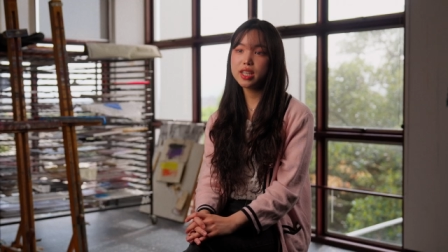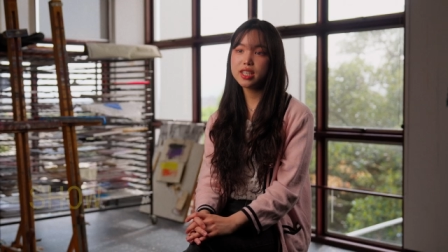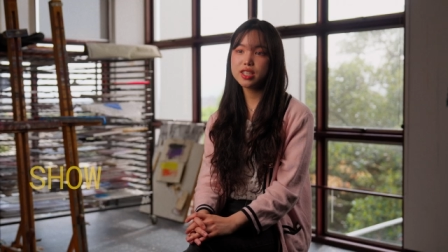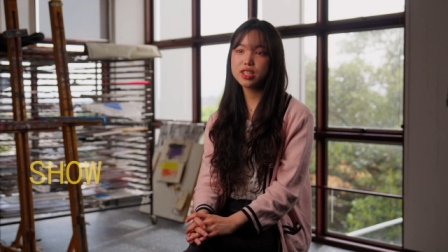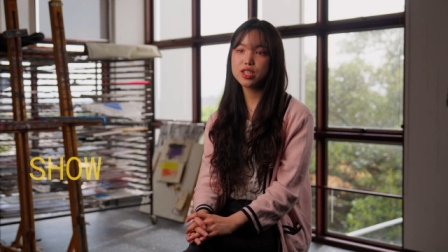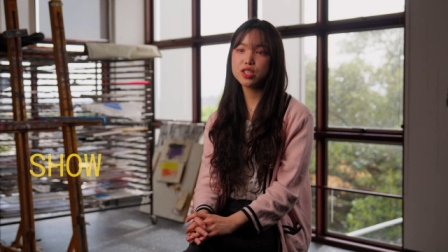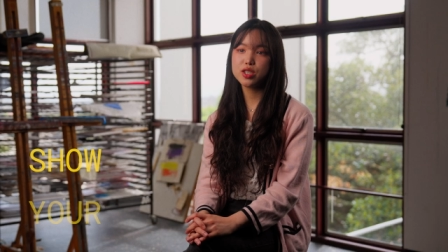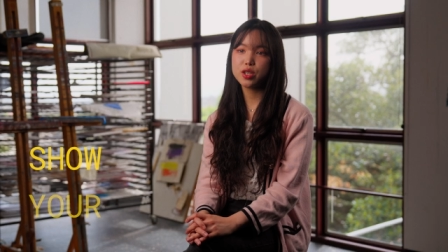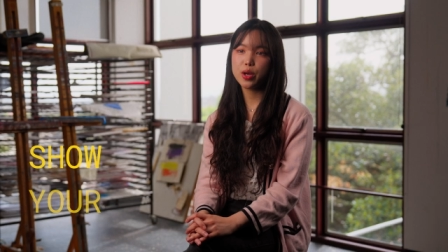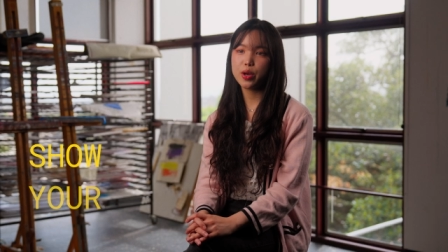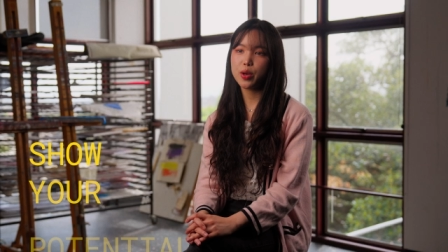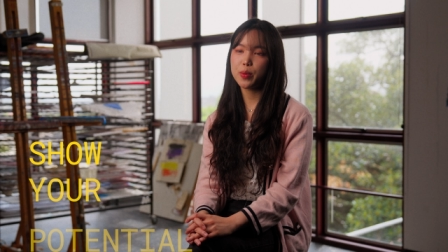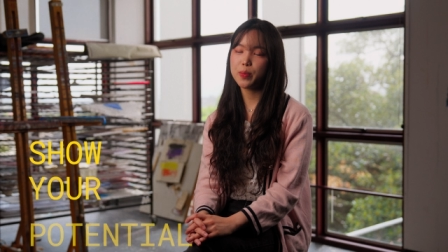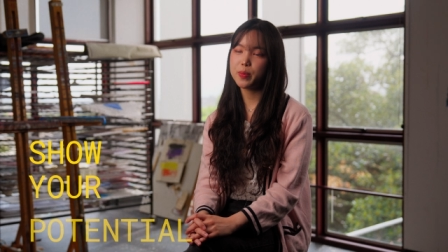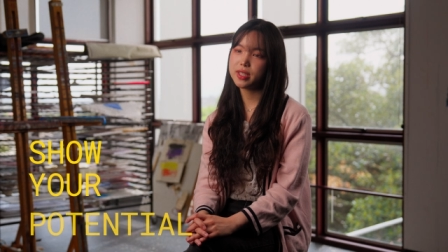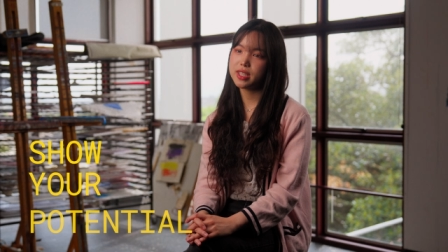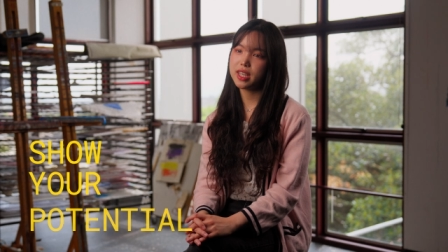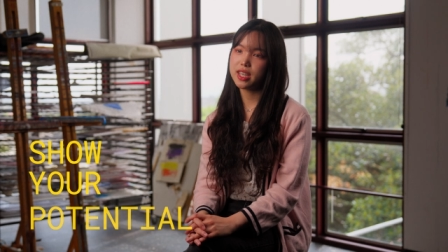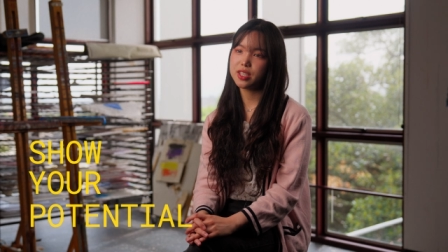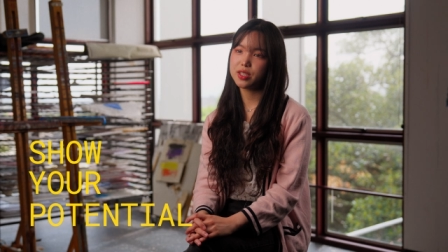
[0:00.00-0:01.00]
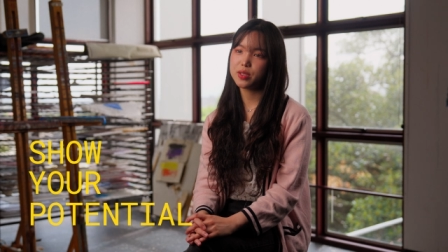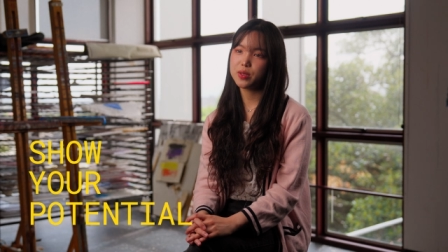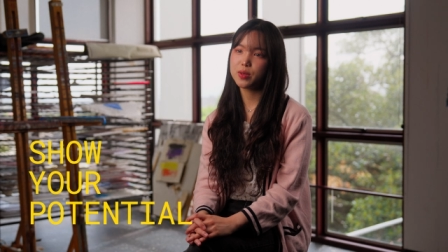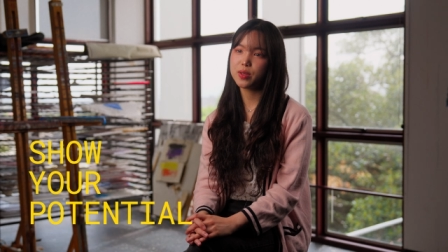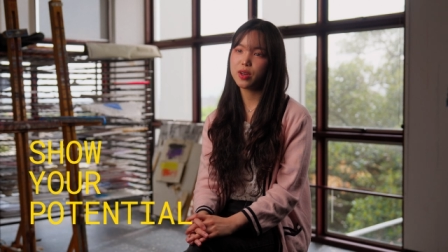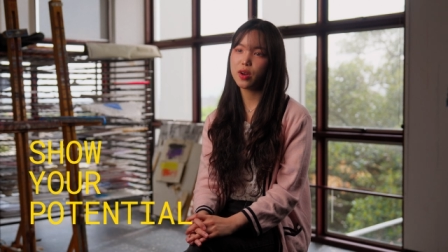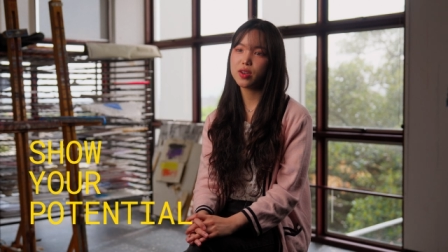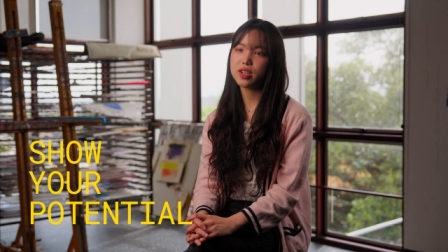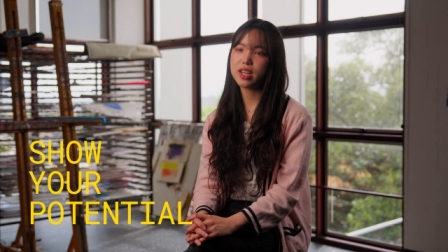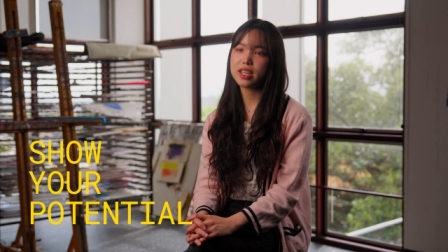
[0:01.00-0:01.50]
is to show your potential,
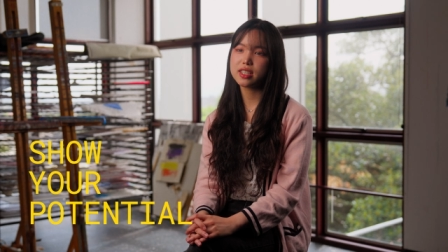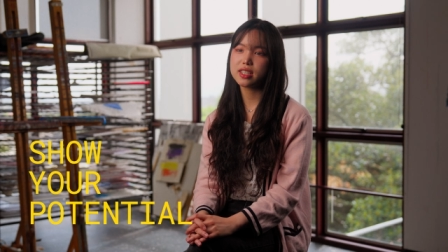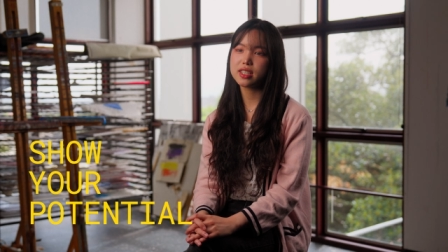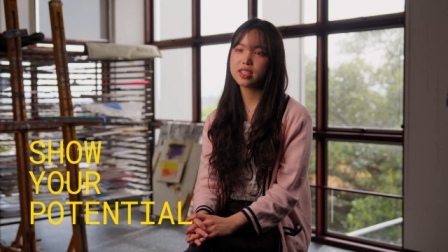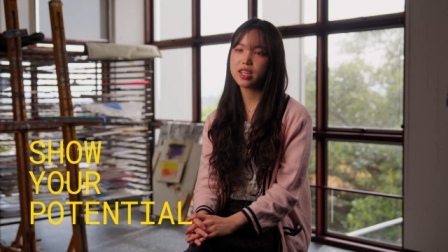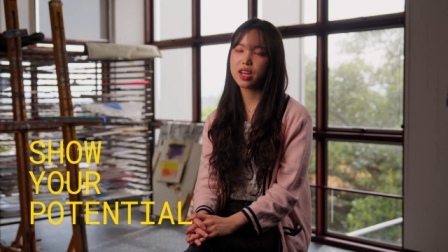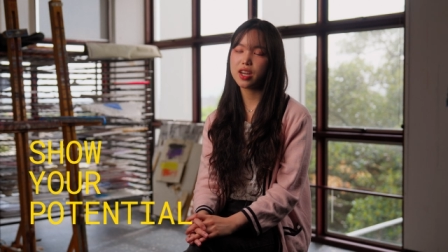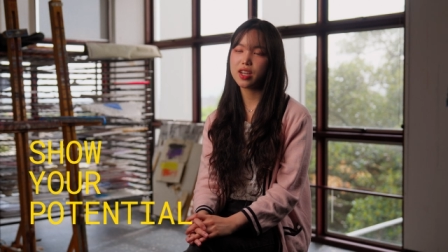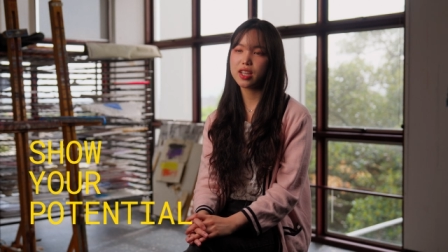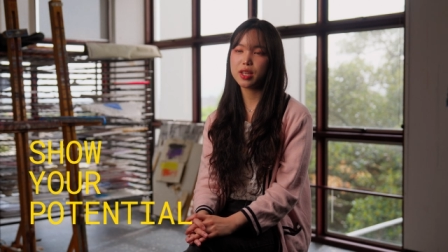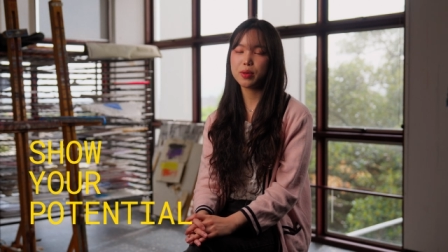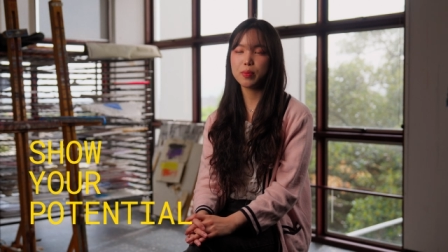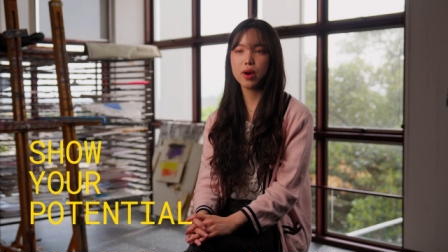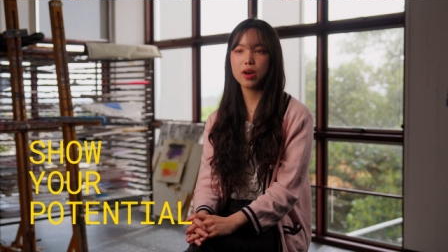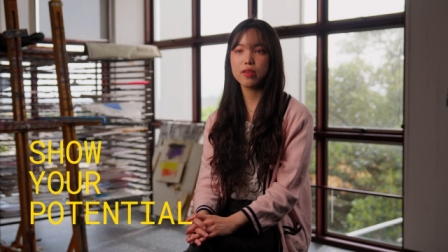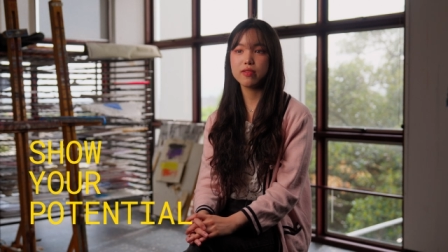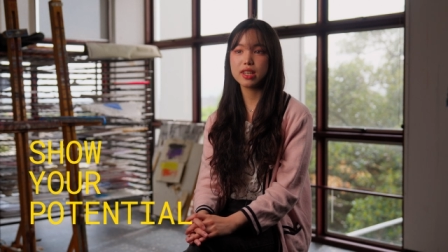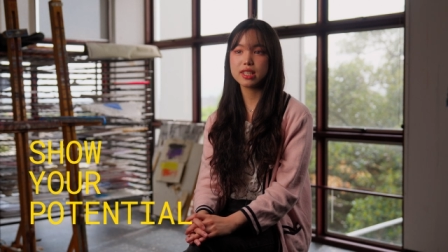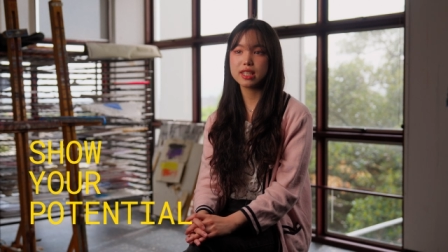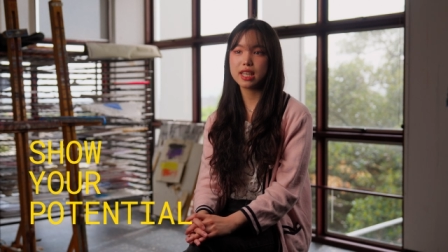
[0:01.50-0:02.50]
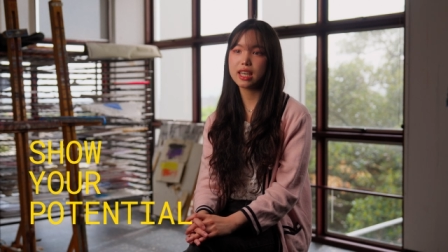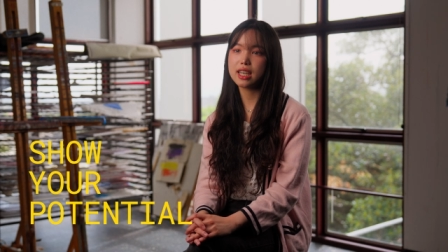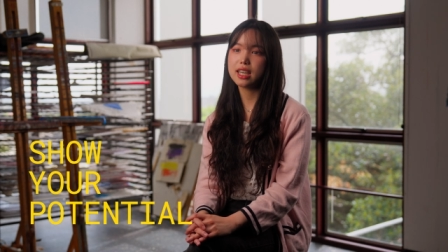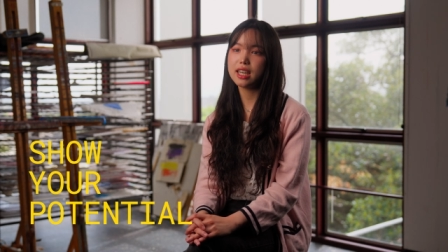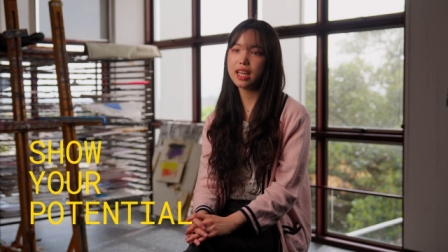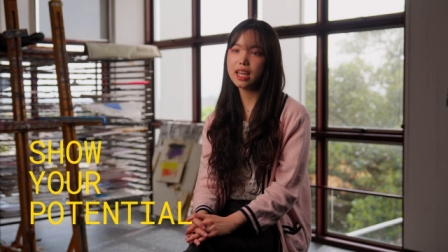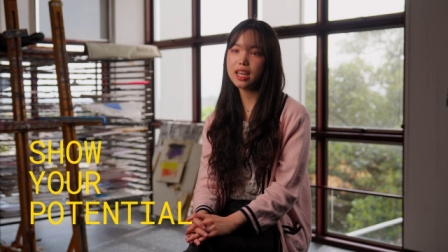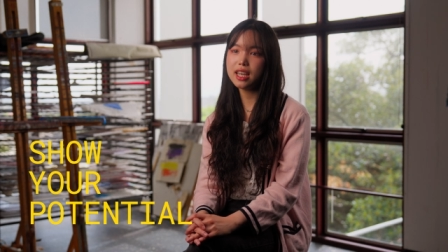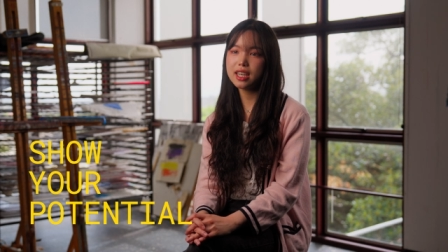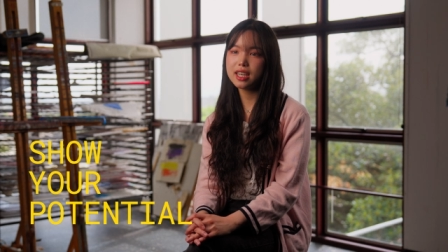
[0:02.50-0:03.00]
not necessarily perfect
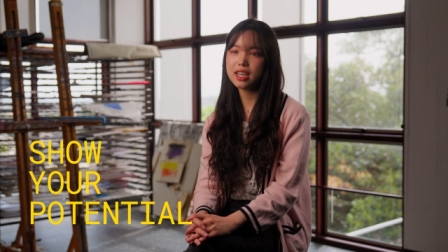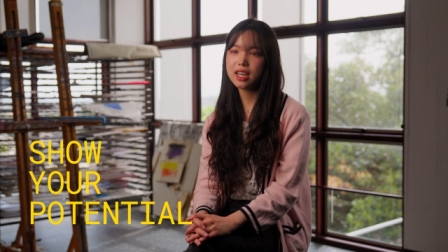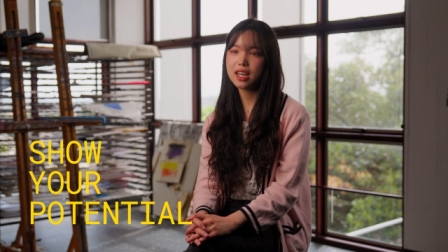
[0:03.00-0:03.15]
technique.